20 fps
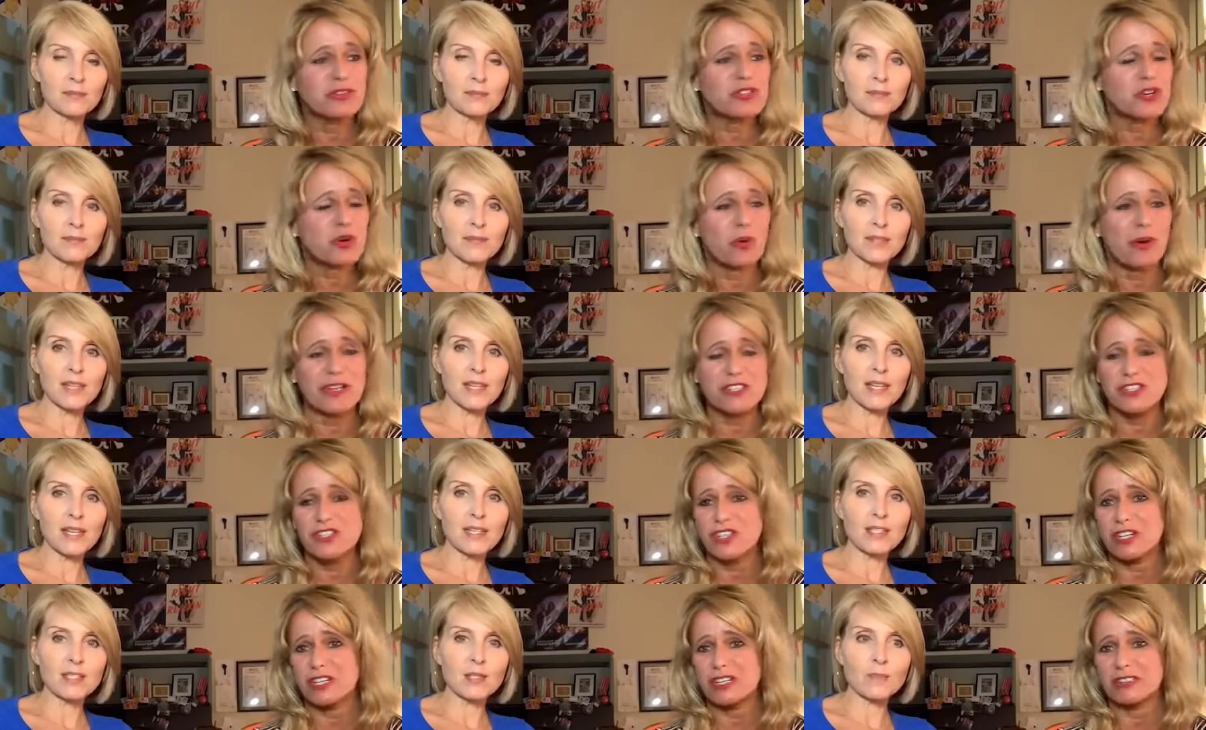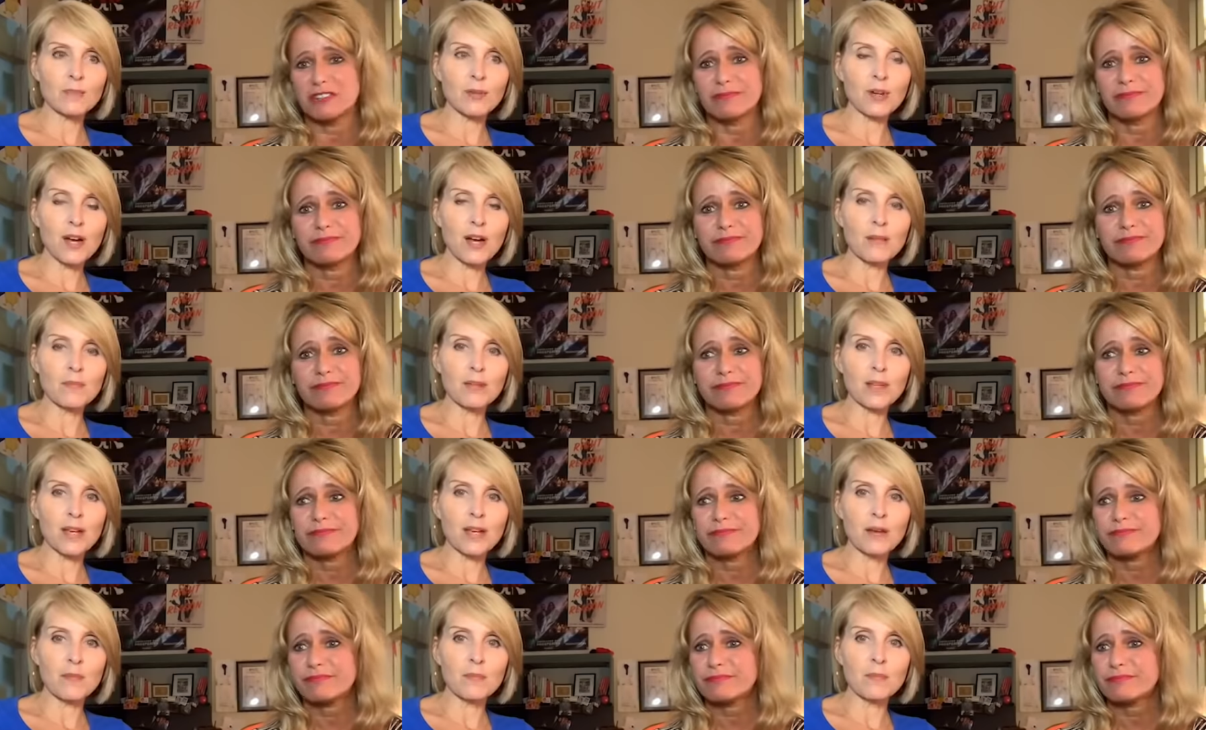Speaker 1: huge question. It's a
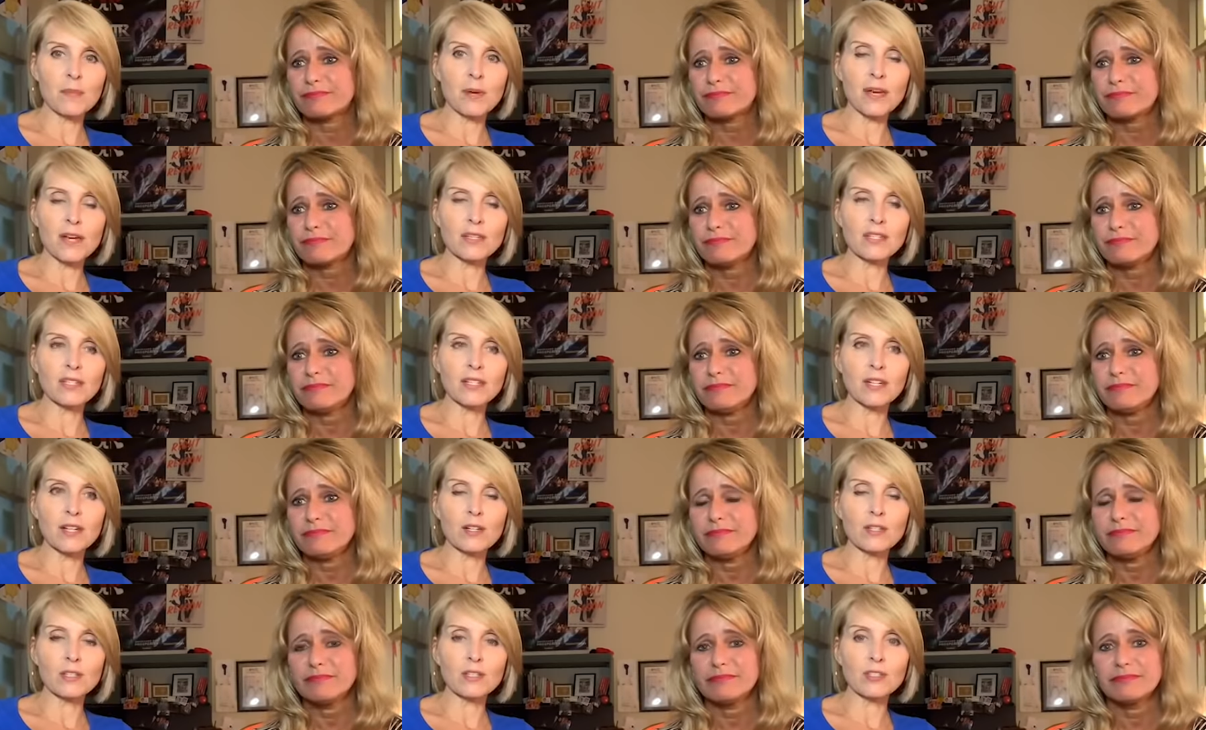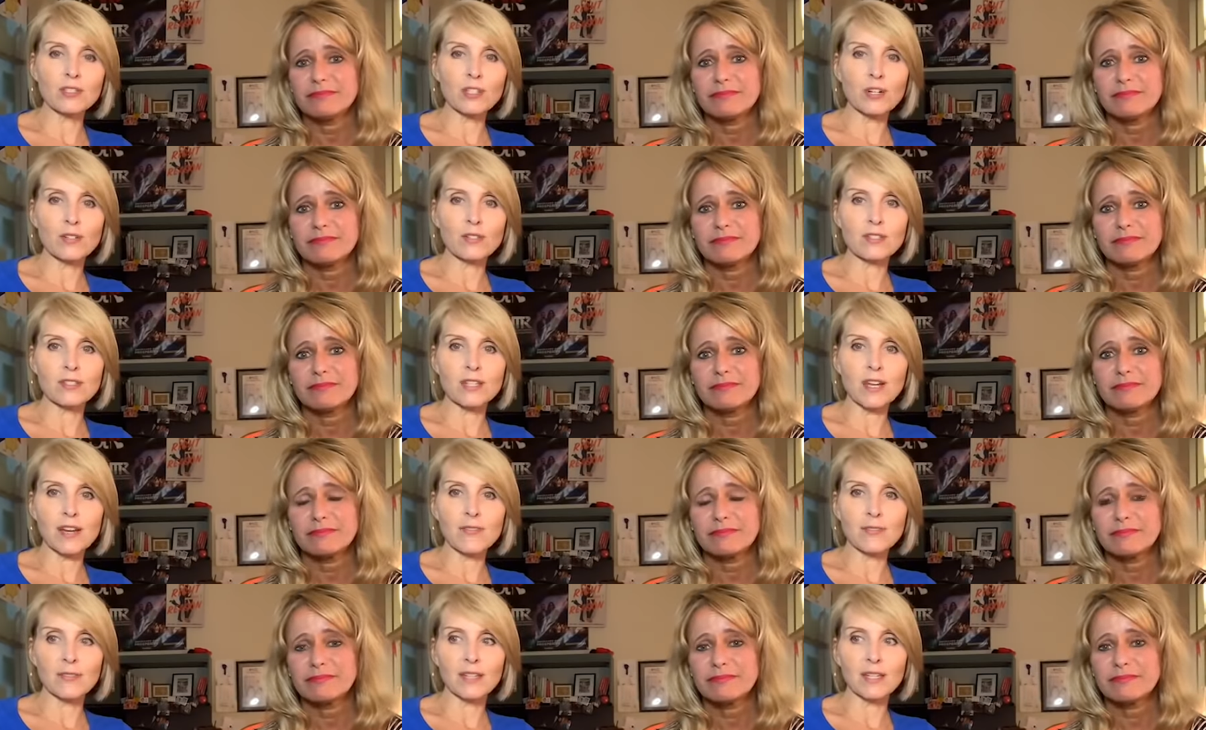problem, but you know, you start
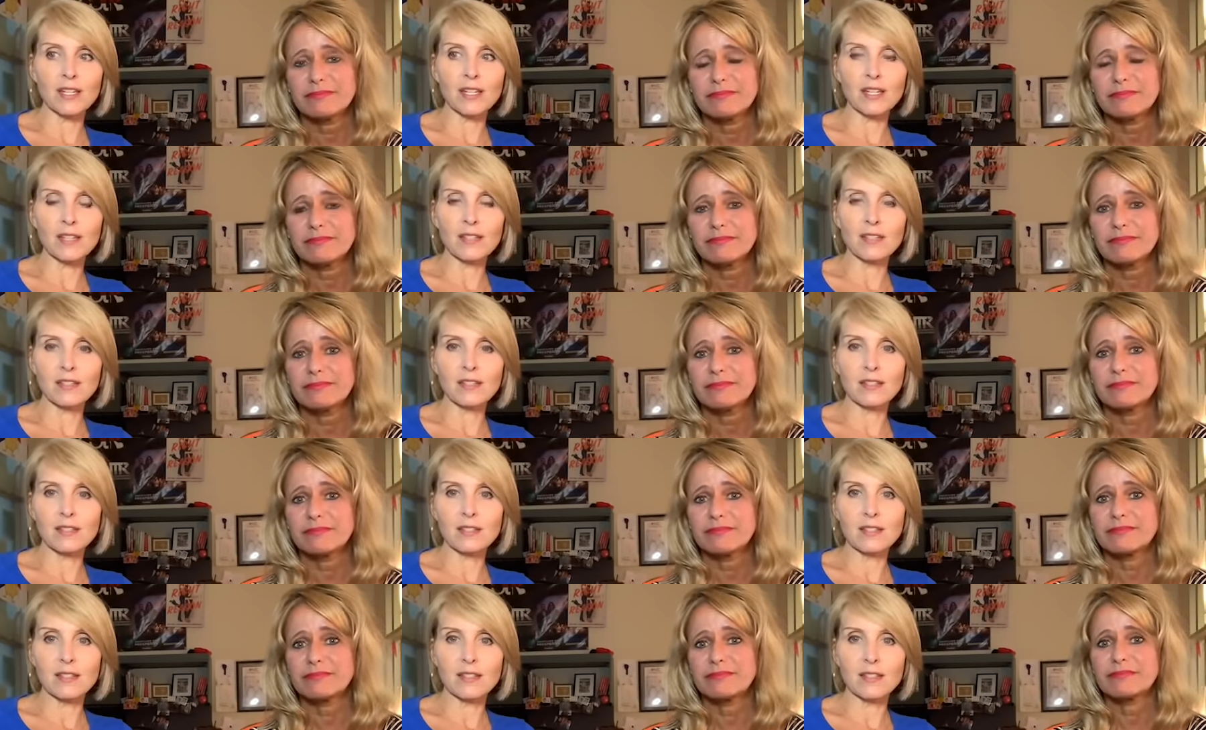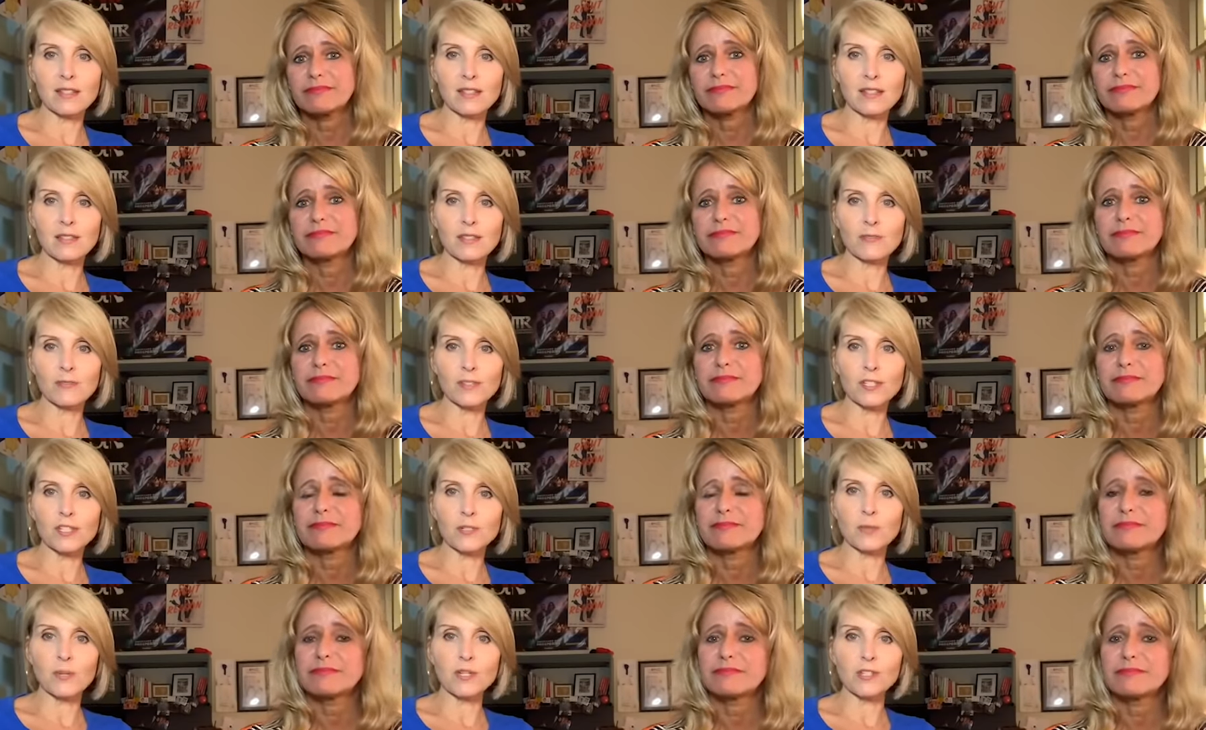stifling the free
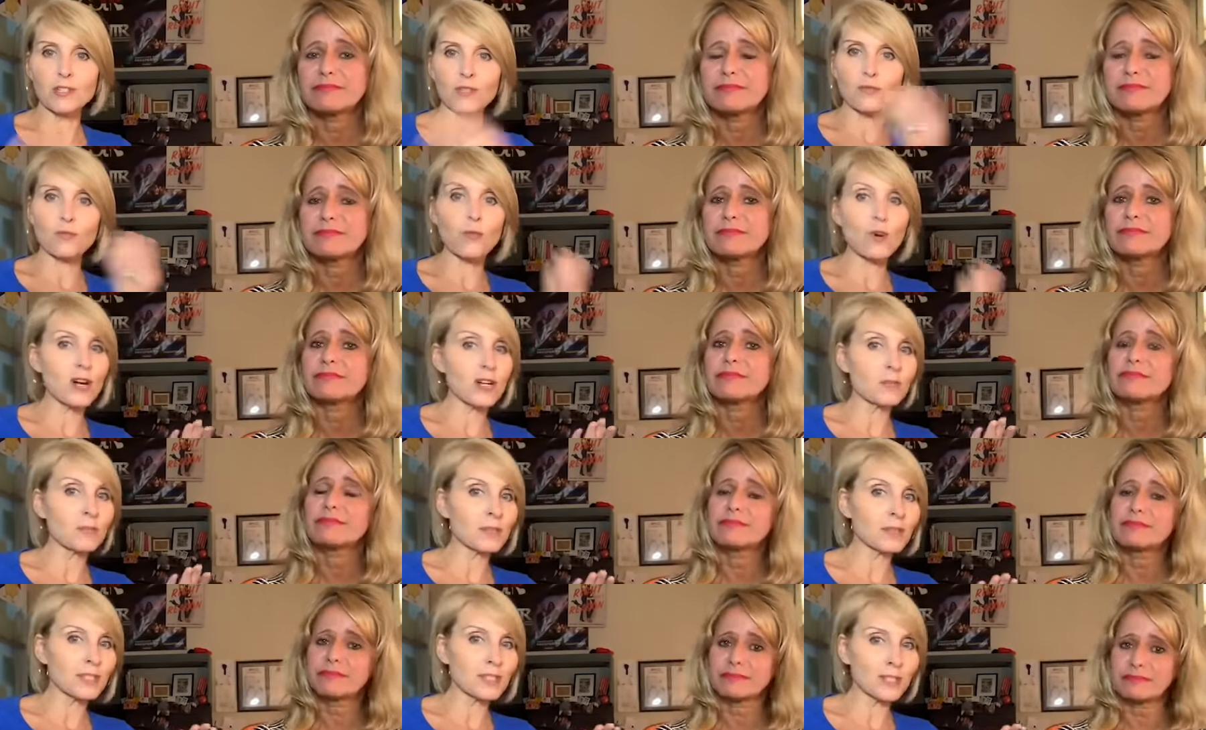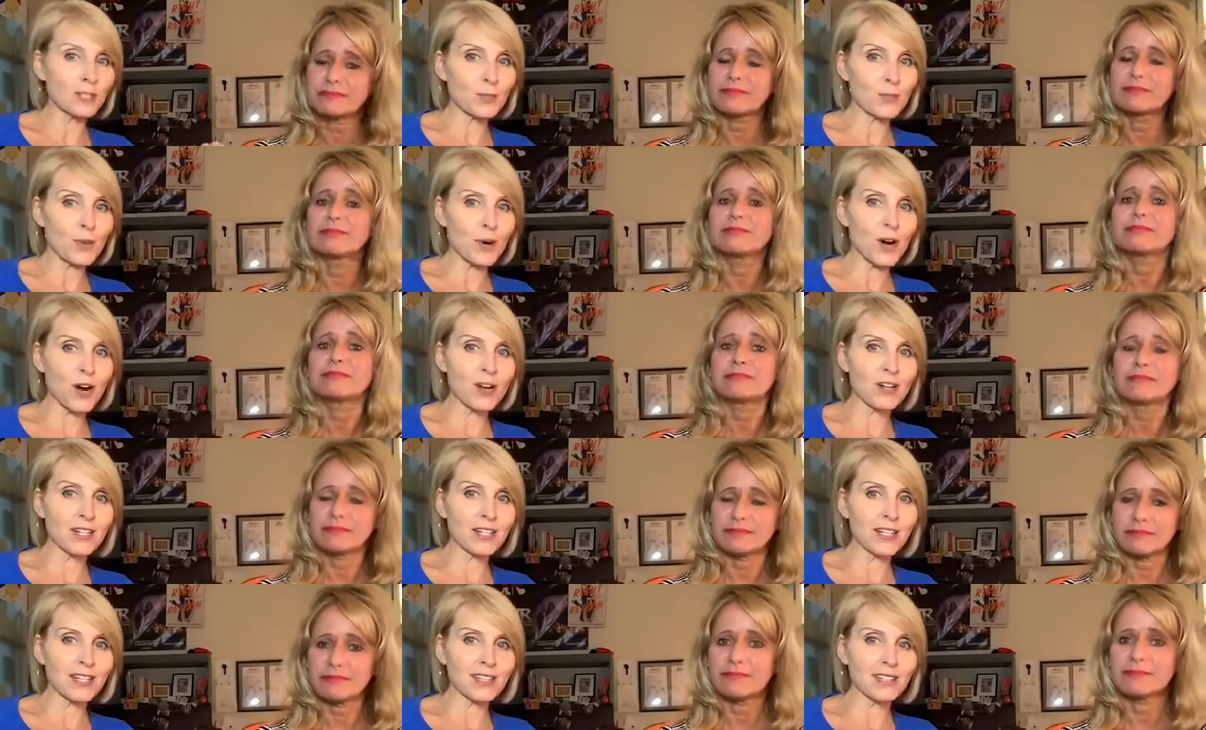speech of one political
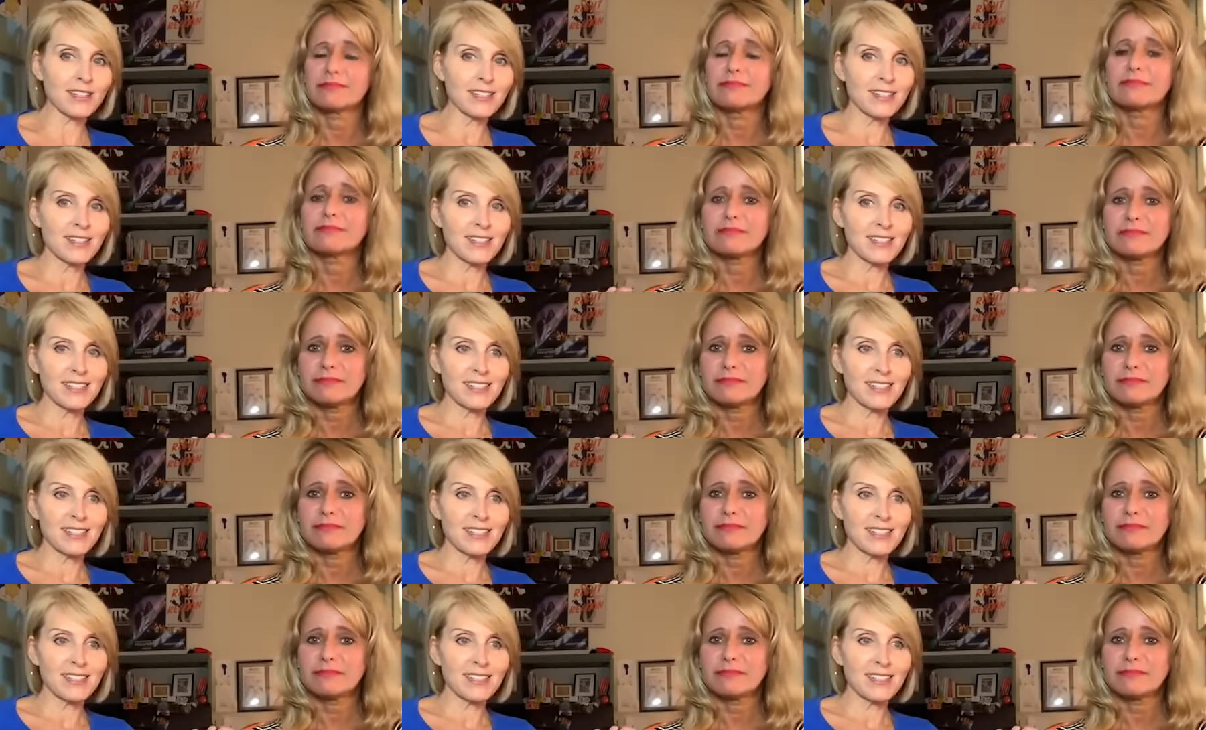party,